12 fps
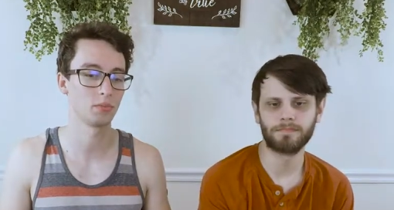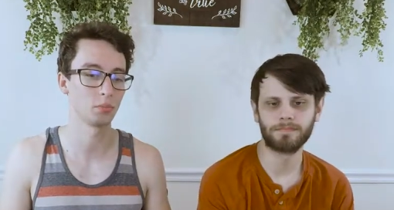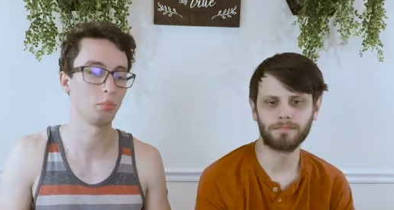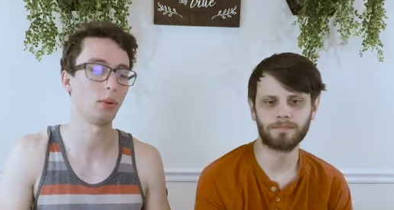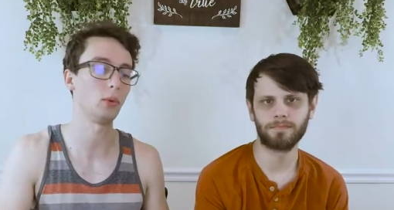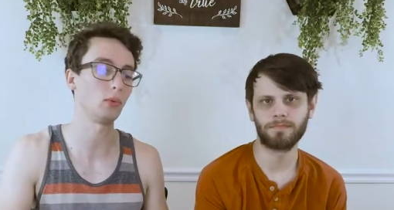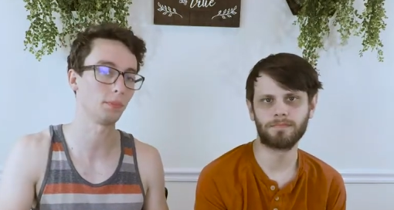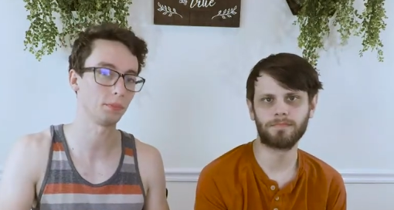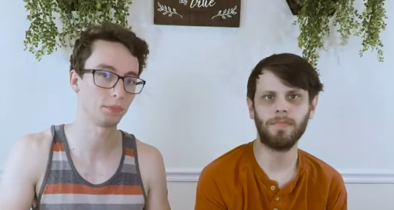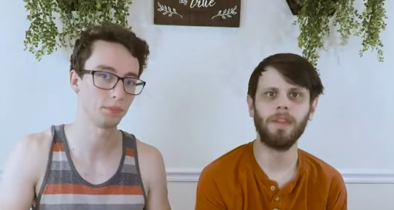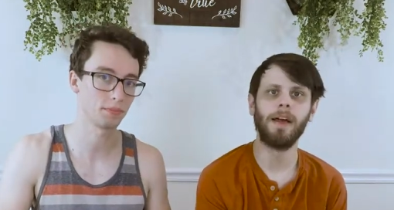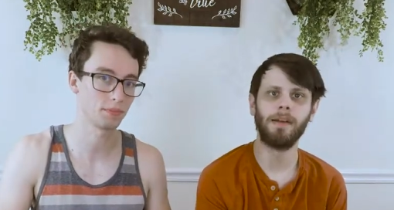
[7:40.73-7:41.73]
Speaker 1: Bolt.
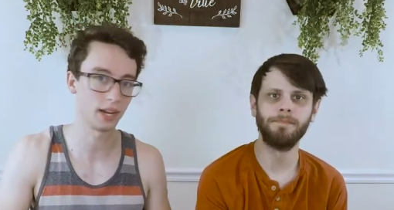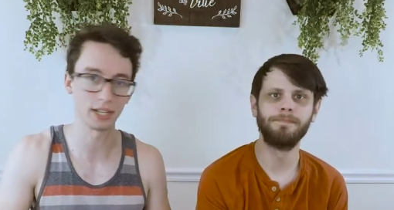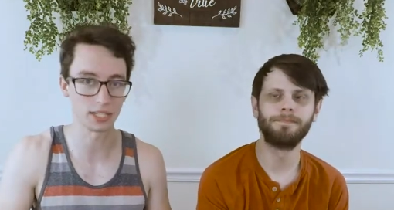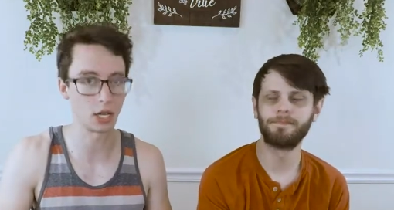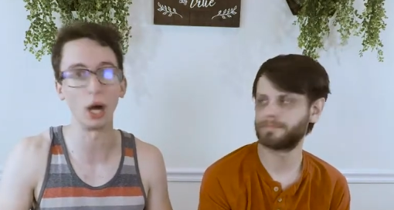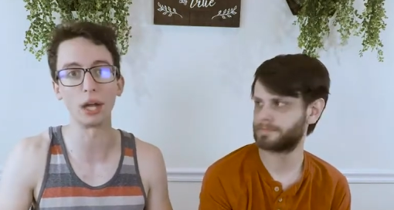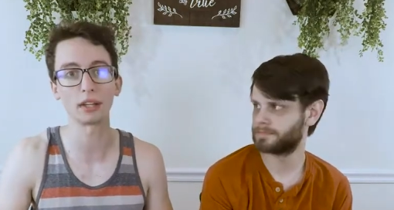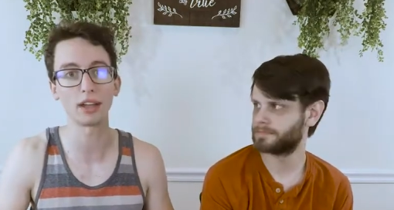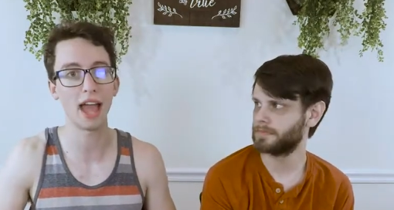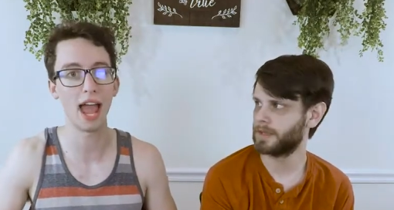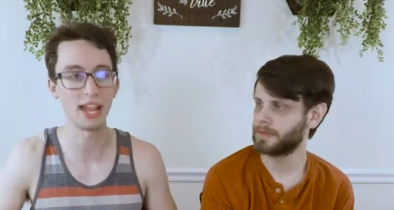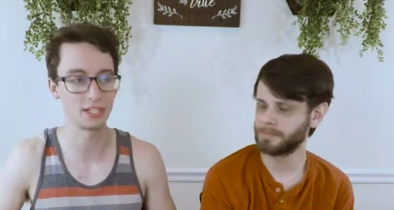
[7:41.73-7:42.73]
Yeah. And he's gone.
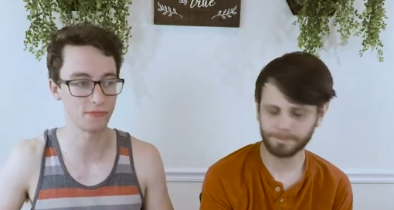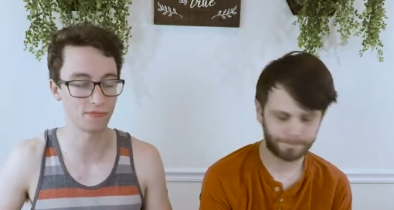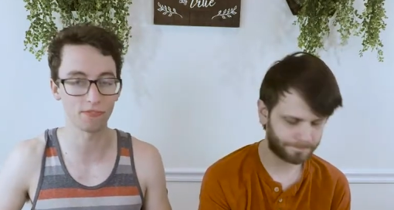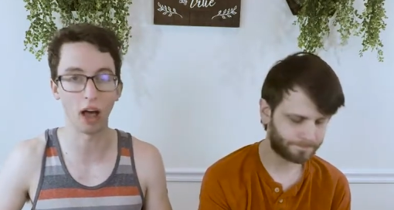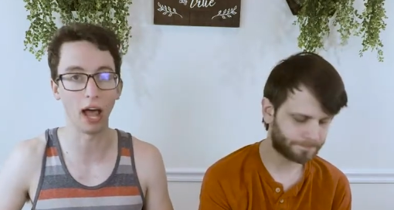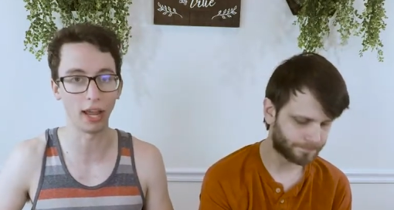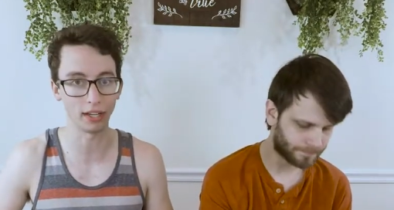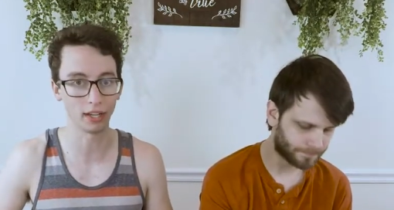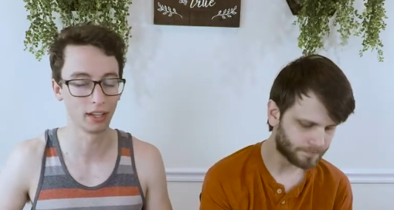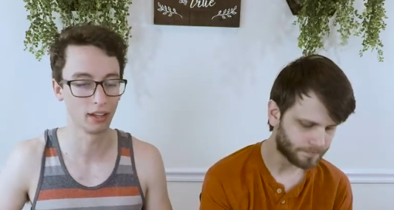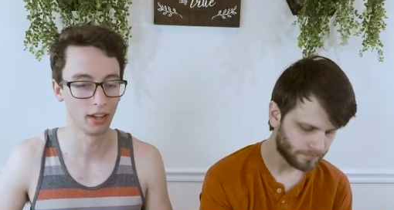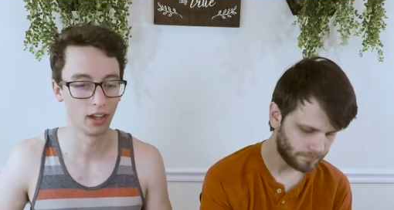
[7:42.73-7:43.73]
Yeah. It's fine.
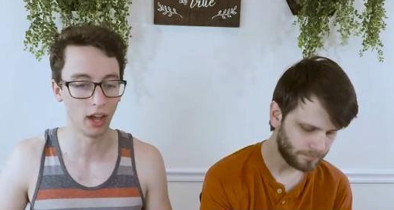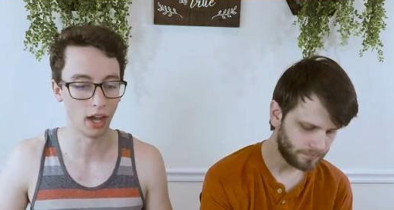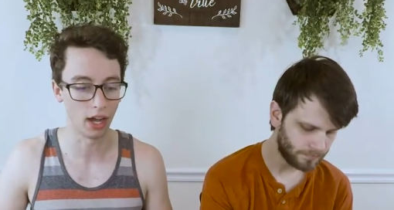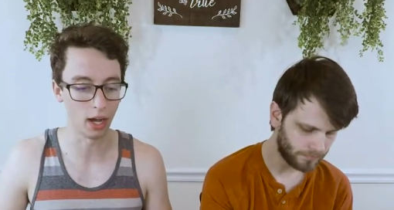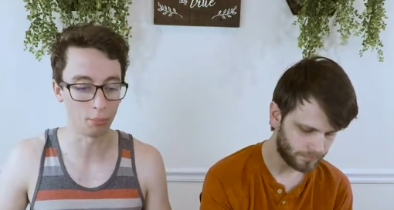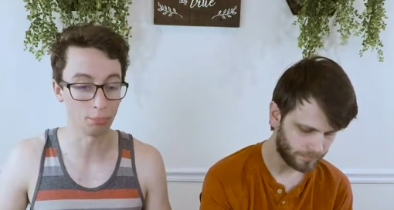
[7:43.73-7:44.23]
Um,